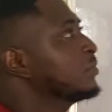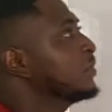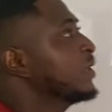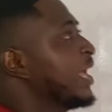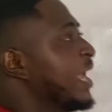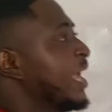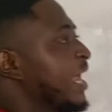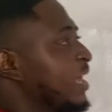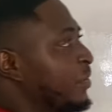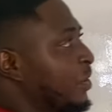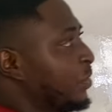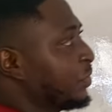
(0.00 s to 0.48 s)

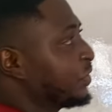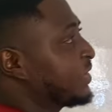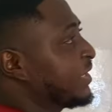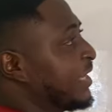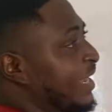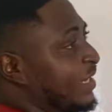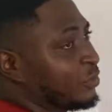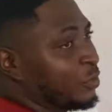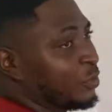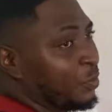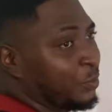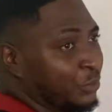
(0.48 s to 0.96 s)
Anyway, we
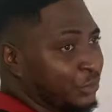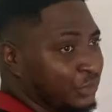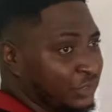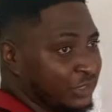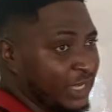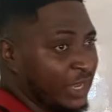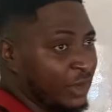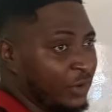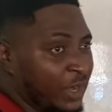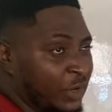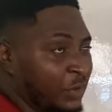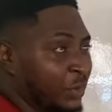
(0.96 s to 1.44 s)
say x will put
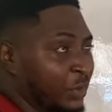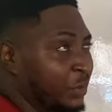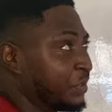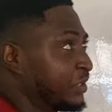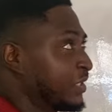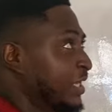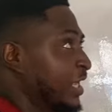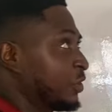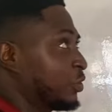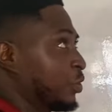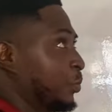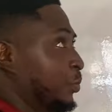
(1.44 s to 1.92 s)
0, anyway, we
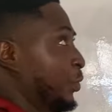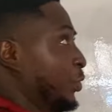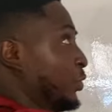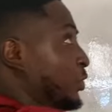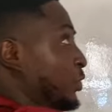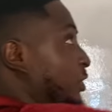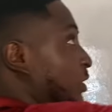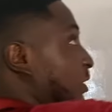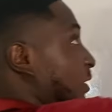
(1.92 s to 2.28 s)
say x will put.